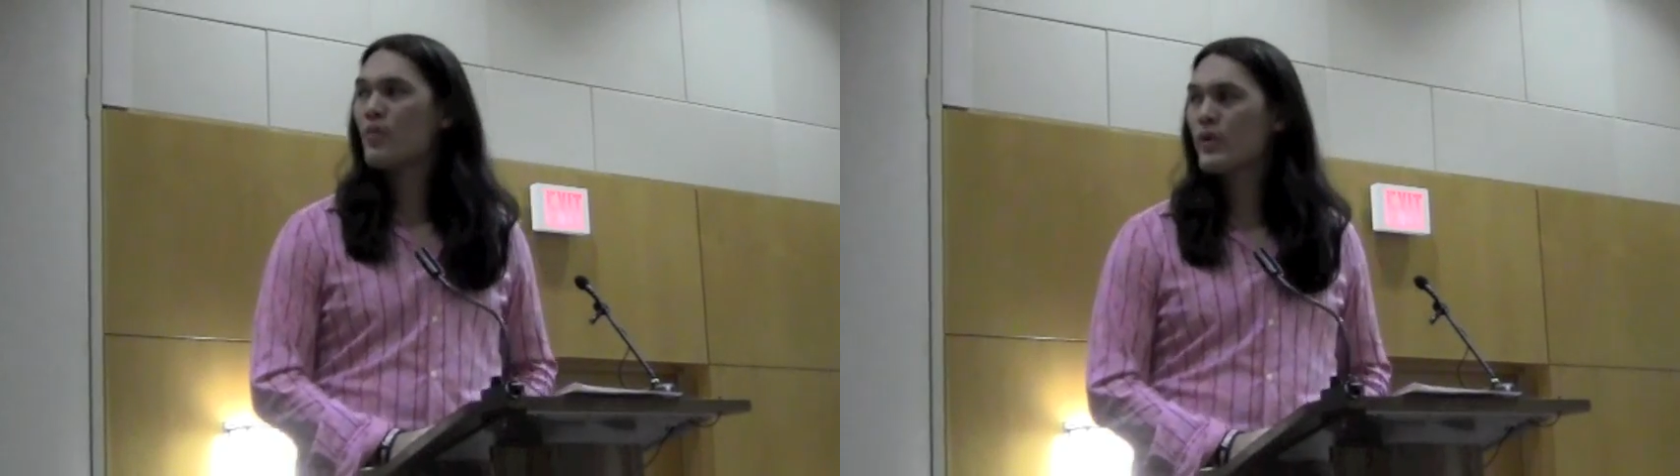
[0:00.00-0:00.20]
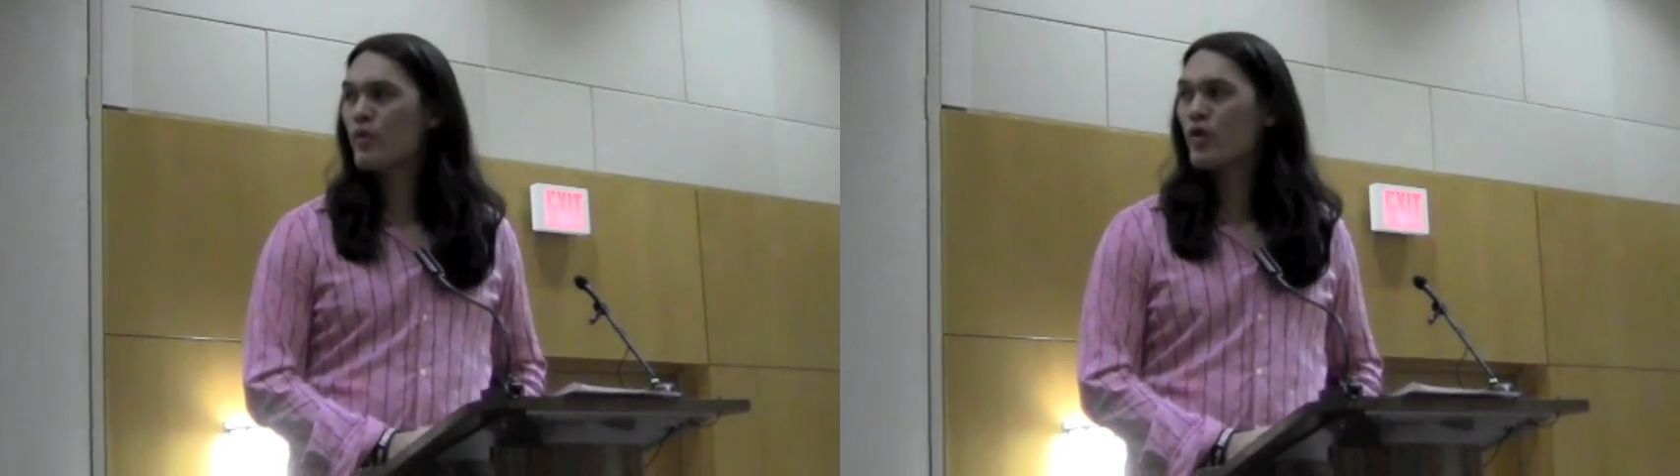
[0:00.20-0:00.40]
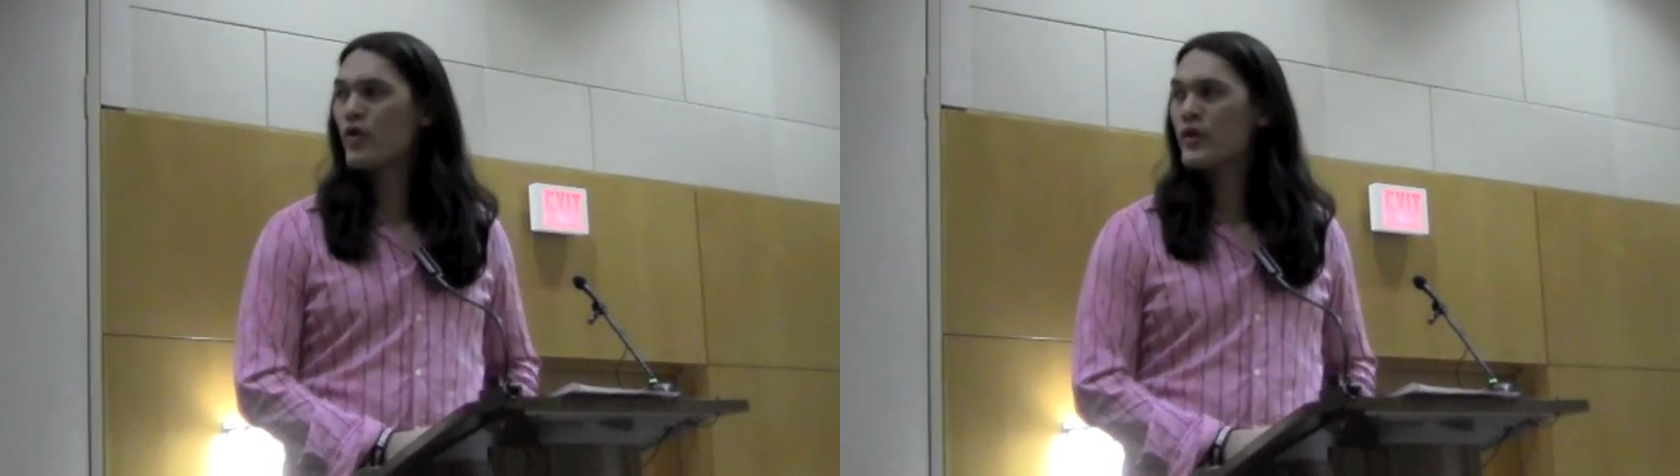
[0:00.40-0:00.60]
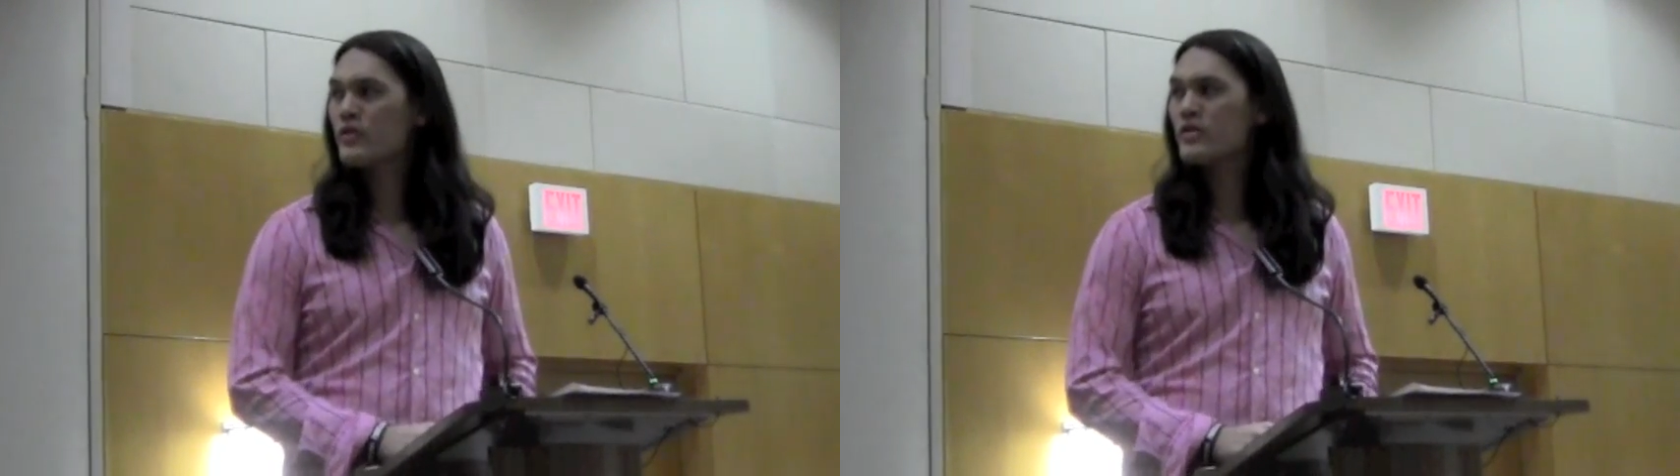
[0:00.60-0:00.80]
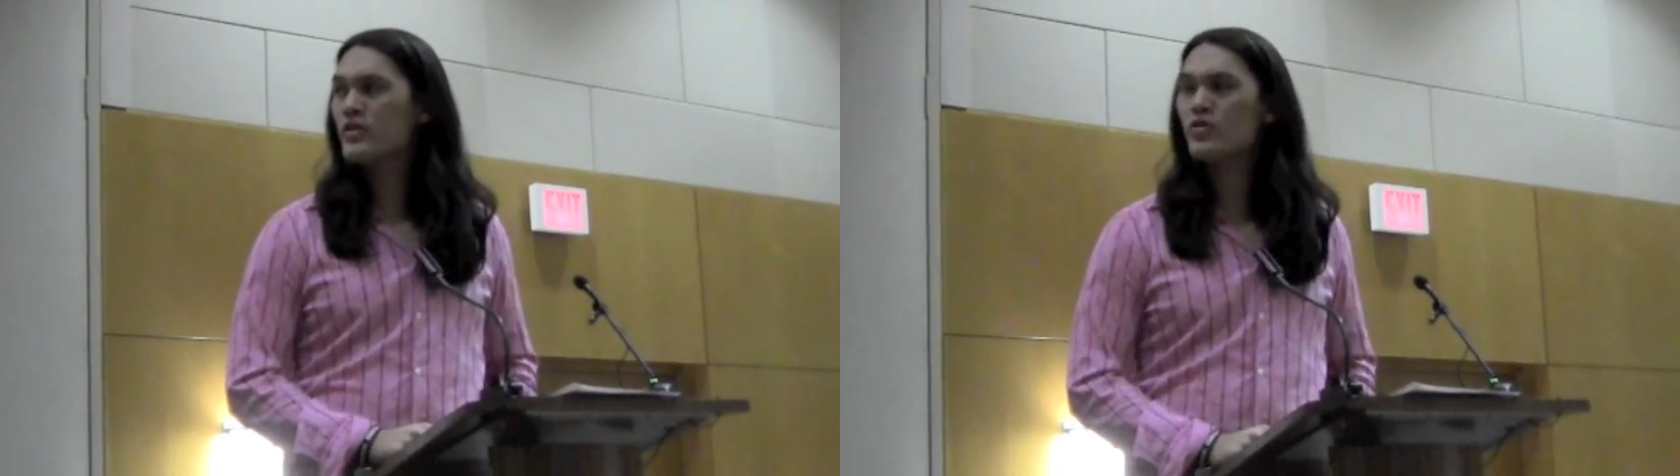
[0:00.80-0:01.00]
We were going
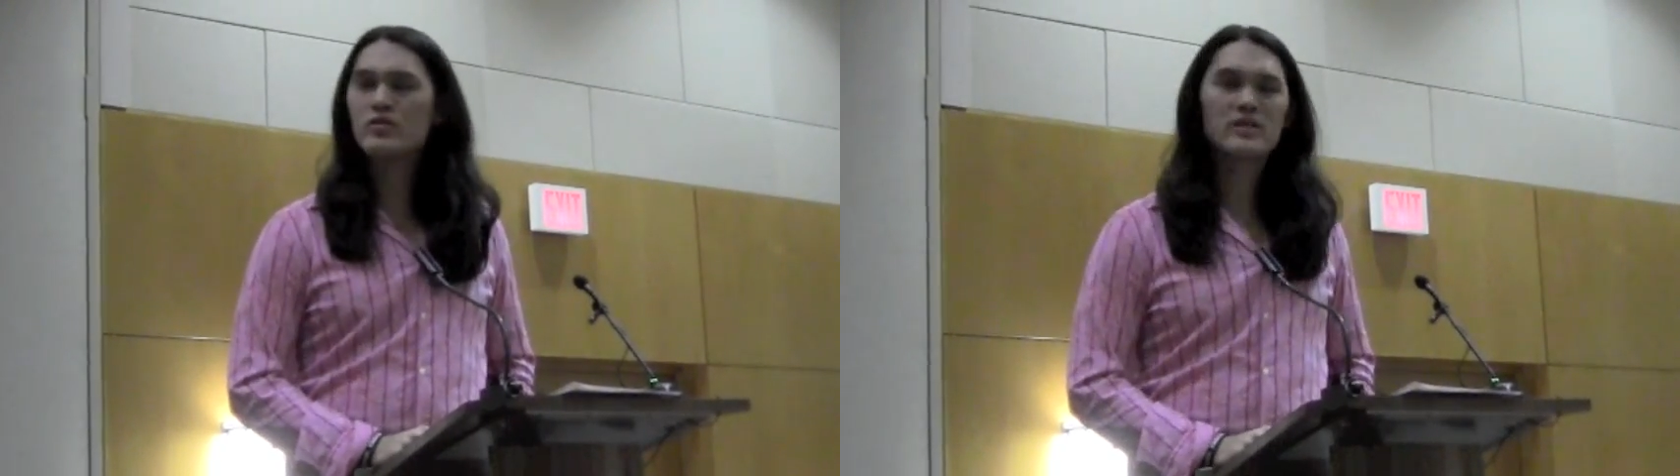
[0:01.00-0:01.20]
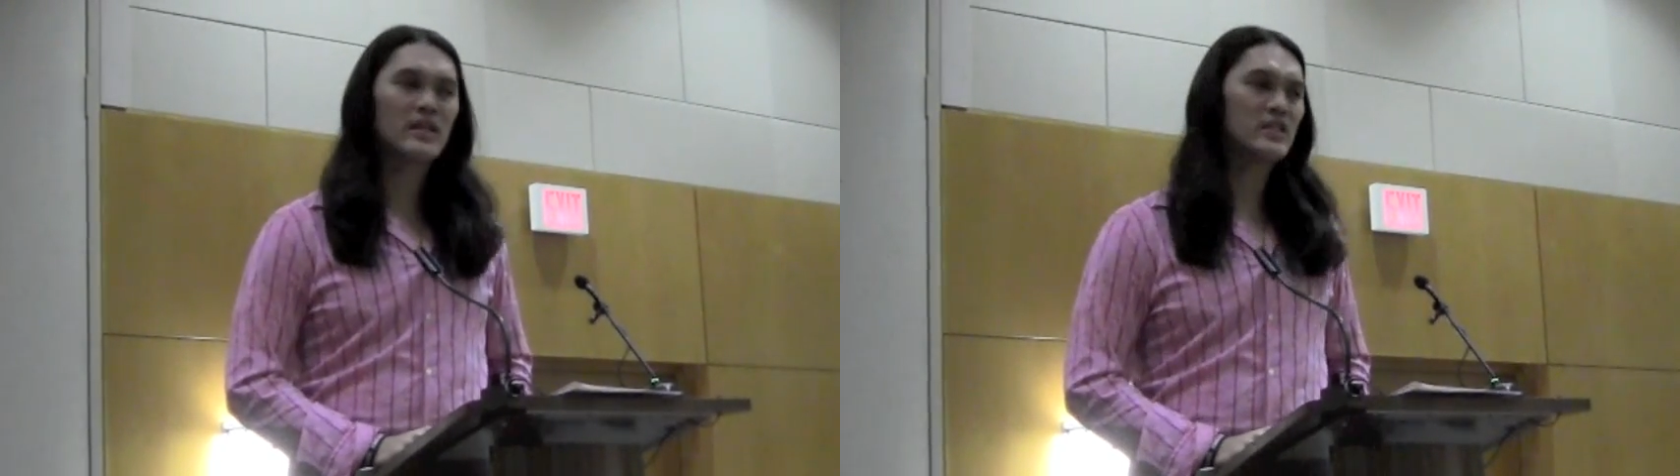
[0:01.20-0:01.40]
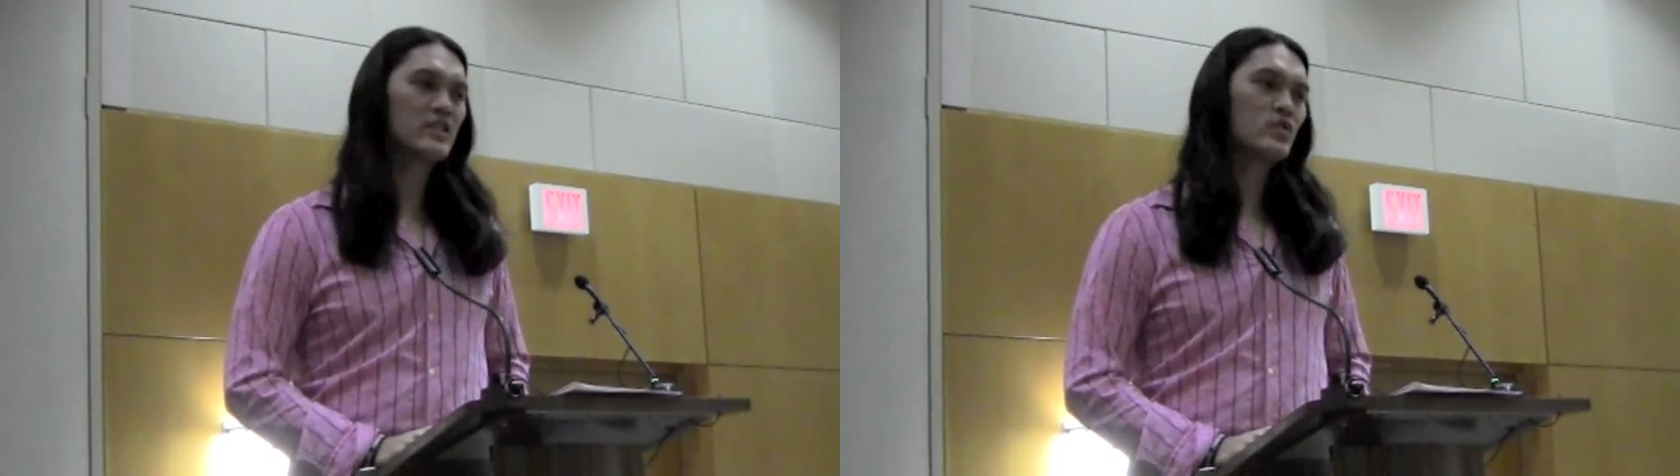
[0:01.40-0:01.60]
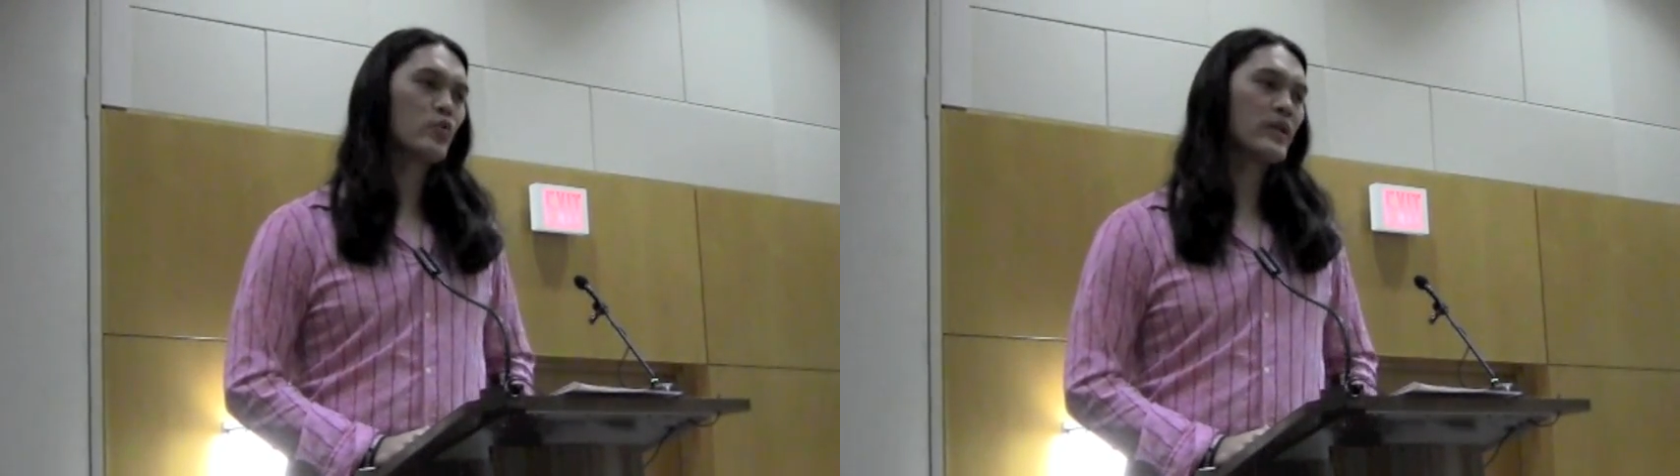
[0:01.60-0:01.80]
on to news stations,